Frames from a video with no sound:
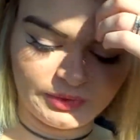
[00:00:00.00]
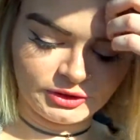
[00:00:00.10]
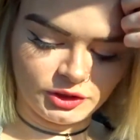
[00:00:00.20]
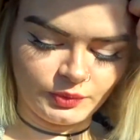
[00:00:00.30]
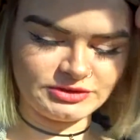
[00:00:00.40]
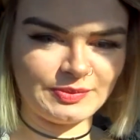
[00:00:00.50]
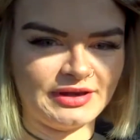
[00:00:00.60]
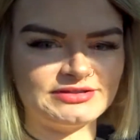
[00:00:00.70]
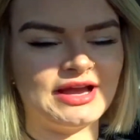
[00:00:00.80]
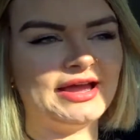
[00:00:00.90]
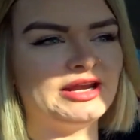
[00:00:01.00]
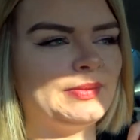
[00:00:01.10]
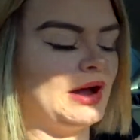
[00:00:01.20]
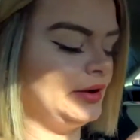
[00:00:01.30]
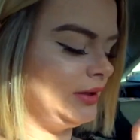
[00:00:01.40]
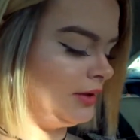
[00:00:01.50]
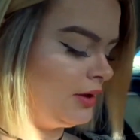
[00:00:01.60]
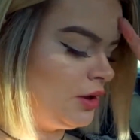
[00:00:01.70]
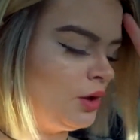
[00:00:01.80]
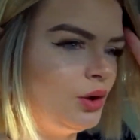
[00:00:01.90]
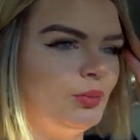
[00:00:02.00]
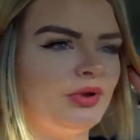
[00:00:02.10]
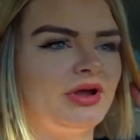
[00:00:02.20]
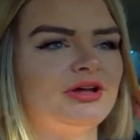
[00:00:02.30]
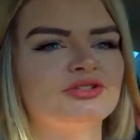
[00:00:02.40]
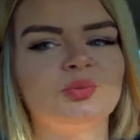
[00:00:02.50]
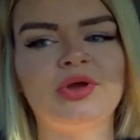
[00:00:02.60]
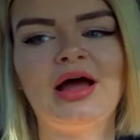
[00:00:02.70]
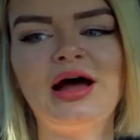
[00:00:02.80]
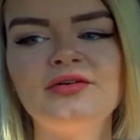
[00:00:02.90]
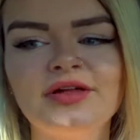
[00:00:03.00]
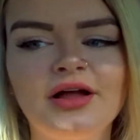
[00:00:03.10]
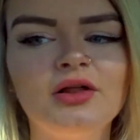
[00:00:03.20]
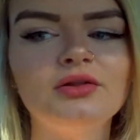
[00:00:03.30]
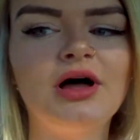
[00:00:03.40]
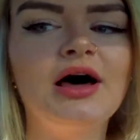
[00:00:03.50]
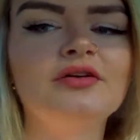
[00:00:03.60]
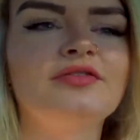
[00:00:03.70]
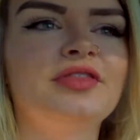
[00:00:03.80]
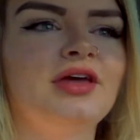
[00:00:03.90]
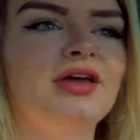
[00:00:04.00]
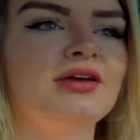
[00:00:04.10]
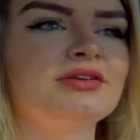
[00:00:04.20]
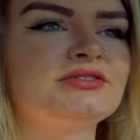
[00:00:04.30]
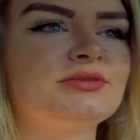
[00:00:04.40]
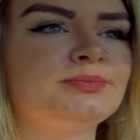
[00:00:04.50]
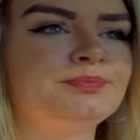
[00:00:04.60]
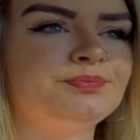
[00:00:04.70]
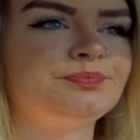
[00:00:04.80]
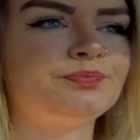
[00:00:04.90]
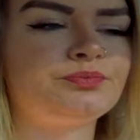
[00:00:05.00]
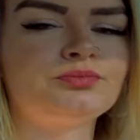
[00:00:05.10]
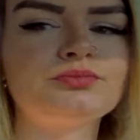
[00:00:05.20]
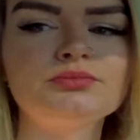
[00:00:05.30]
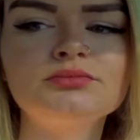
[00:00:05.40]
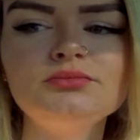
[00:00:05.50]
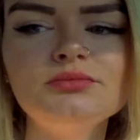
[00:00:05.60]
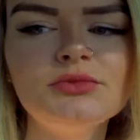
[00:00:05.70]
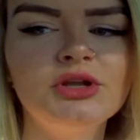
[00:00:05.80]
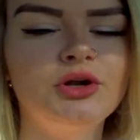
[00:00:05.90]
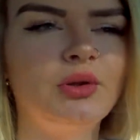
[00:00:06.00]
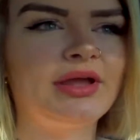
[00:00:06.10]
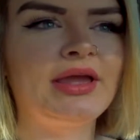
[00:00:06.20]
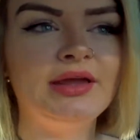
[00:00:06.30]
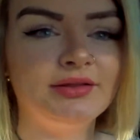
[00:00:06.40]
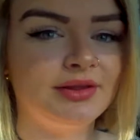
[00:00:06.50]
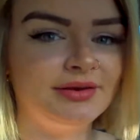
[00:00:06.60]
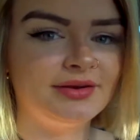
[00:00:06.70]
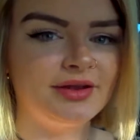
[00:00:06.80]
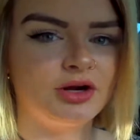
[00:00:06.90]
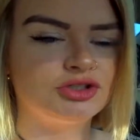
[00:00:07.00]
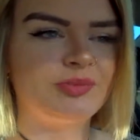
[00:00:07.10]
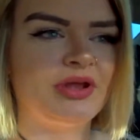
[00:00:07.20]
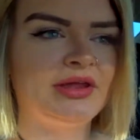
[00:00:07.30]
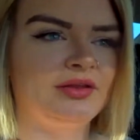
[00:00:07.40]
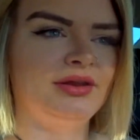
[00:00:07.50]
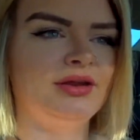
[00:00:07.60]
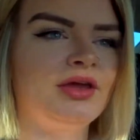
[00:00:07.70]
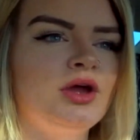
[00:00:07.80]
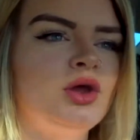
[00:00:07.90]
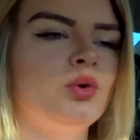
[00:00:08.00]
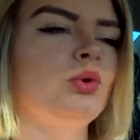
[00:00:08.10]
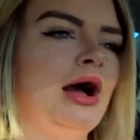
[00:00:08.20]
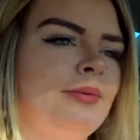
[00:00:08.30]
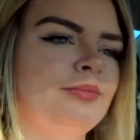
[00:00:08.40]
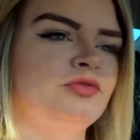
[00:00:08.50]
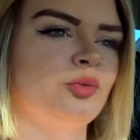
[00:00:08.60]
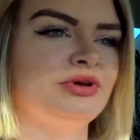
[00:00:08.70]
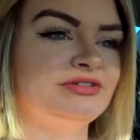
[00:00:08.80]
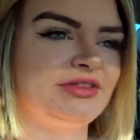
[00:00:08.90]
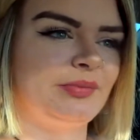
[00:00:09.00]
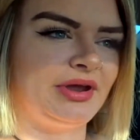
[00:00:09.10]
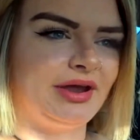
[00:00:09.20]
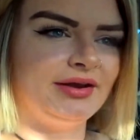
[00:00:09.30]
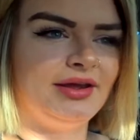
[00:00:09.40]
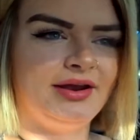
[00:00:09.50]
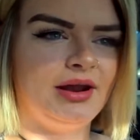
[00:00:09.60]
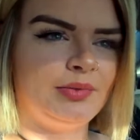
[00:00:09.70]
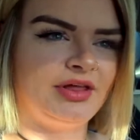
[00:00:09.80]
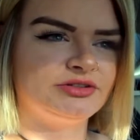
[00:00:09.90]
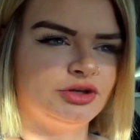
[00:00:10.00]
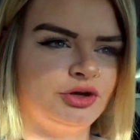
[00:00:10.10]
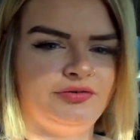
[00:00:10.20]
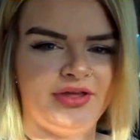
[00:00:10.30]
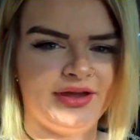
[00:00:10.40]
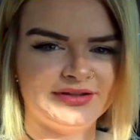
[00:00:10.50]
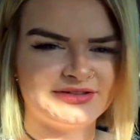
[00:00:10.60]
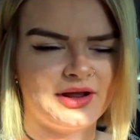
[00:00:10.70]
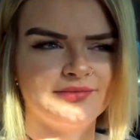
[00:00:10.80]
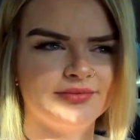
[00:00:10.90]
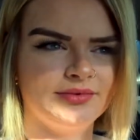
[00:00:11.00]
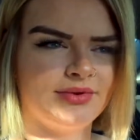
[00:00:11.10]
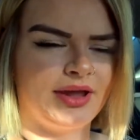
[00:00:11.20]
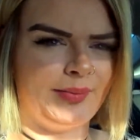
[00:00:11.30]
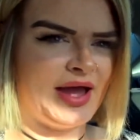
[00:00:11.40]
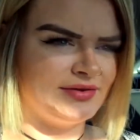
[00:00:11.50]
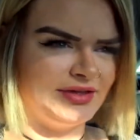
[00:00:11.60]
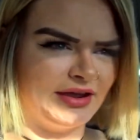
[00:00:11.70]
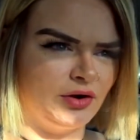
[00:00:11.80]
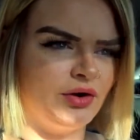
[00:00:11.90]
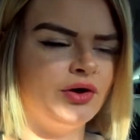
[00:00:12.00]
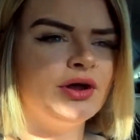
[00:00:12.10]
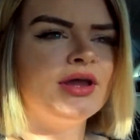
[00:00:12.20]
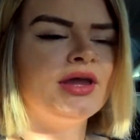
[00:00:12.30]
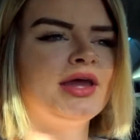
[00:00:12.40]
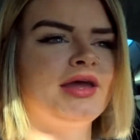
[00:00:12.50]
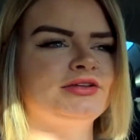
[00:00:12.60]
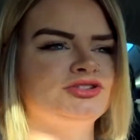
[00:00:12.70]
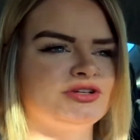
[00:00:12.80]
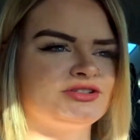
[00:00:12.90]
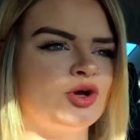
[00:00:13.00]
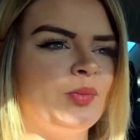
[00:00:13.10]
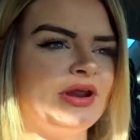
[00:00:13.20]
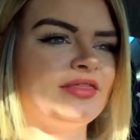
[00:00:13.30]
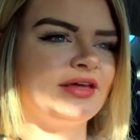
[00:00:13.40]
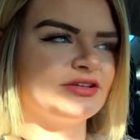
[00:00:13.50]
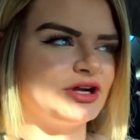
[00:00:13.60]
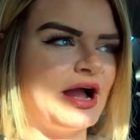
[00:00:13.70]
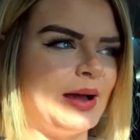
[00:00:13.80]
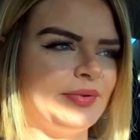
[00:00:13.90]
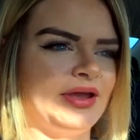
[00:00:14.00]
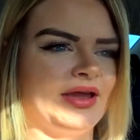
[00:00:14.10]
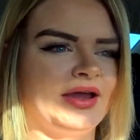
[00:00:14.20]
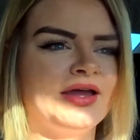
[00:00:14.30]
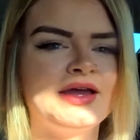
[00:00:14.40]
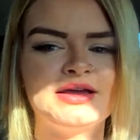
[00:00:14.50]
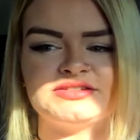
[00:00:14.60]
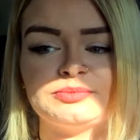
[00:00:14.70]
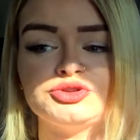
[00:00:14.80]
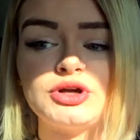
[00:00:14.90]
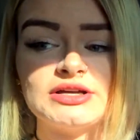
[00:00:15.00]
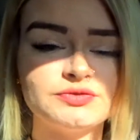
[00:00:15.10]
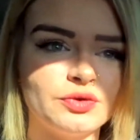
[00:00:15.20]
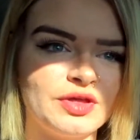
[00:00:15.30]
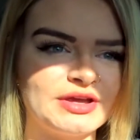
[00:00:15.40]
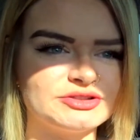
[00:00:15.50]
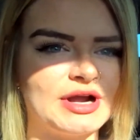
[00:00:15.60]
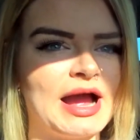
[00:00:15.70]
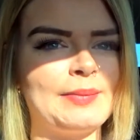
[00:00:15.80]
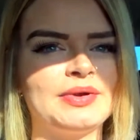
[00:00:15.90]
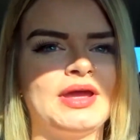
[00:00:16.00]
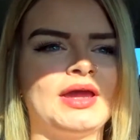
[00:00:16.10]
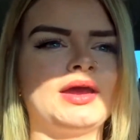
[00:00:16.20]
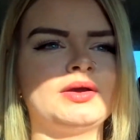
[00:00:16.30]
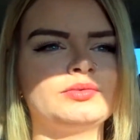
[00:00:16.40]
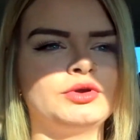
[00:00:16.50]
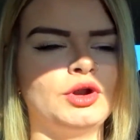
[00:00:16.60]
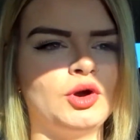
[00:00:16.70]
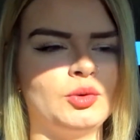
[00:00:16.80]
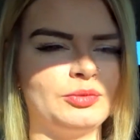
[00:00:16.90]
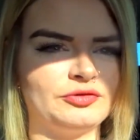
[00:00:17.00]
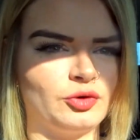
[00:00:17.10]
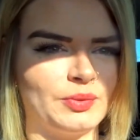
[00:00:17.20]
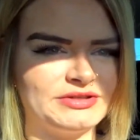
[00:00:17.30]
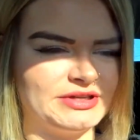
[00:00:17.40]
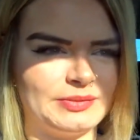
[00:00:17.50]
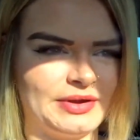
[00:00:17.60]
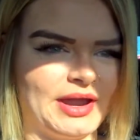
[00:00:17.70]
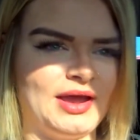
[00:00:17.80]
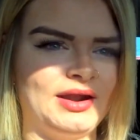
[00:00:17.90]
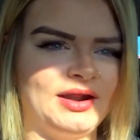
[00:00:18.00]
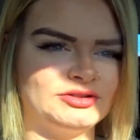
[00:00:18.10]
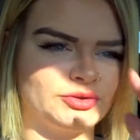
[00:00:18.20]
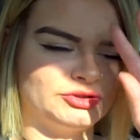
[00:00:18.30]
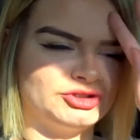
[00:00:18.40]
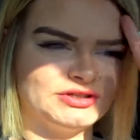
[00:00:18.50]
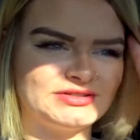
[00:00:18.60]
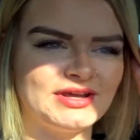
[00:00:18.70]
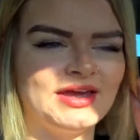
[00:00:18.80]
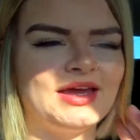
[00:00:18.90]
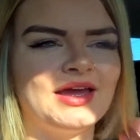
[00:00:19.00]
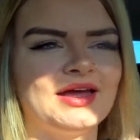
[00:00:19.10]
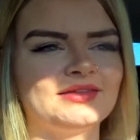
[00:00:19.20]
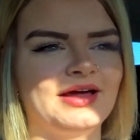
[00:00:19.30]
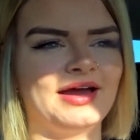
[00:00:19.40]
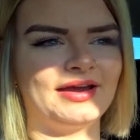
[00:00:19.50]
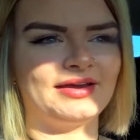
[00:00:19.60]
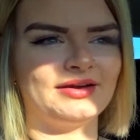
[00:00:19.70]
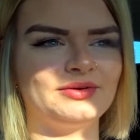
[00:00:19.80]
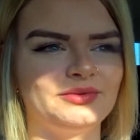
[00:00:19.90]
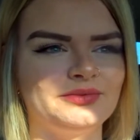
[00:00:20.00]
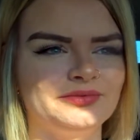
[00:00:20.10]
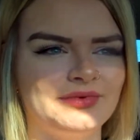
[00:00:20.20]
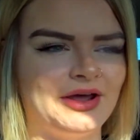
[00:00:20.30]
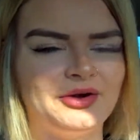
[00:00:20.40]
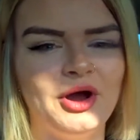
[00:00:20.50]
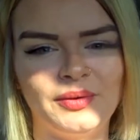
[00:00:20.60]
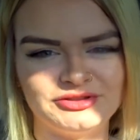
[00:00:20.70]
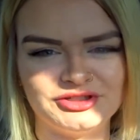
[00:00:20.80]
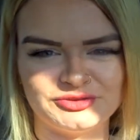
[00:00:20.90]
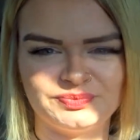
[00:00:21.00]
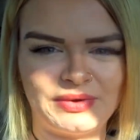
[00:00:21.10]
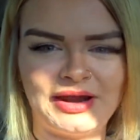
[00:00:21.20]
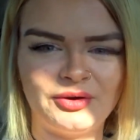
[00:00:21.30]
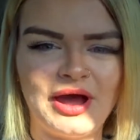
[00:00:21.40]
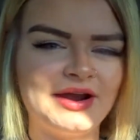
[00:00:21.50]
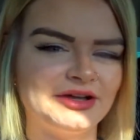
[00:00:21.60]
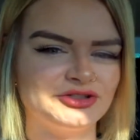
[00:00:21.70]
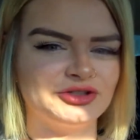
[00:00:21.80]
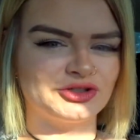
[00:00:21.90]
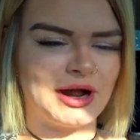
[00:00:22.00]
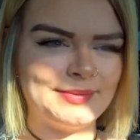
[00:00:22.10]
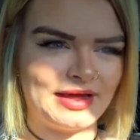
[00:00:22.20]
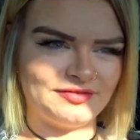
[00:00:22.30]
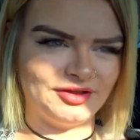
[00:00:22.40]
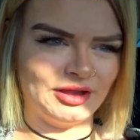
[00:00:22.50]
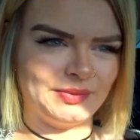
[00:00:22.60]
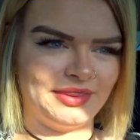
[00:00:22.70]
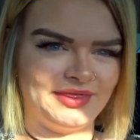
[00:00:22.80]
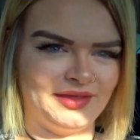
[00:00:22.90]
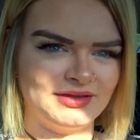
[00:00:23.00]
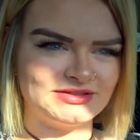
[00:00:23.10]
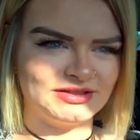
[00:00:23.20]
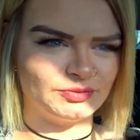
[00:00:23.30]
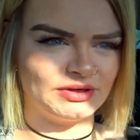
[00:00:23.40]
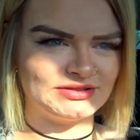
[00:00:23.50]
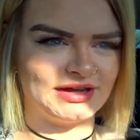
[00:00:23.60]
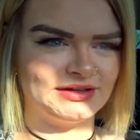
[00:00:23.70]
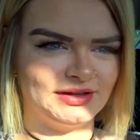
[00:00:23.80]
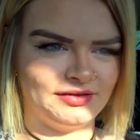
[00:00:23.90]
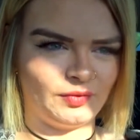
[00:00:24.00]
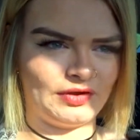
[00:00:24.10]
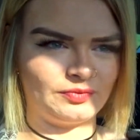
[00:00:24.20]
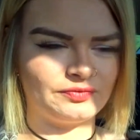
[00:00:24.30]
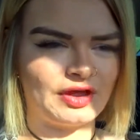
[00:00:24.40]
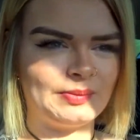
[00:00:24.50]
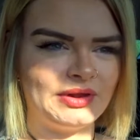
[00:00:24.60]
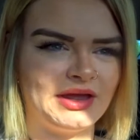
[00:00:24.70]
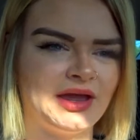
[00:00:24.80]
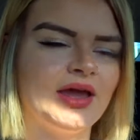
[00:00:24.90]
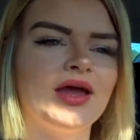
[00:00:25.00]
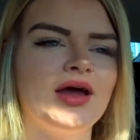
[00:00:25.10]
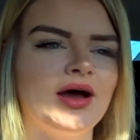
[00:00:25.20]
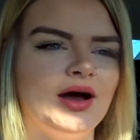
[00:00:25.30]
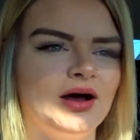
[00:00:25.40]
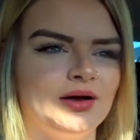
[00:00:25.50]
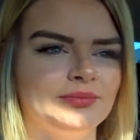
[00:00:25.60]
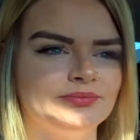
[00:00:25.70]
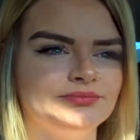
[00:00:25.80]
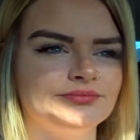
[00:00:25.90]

been dealing with some anxiety about it because we have like a lot of things, you know, like England, our trip to England will happen before we see them again. And I mean, that's a good thing. It's not like a bad thing at all. It's just so many things are happening. Some stressful things are happening, you know, before we see them again. And so it's just like, I don't know. It's just, I don't know how to describe that feeling, but this is what it's like to live away from family, and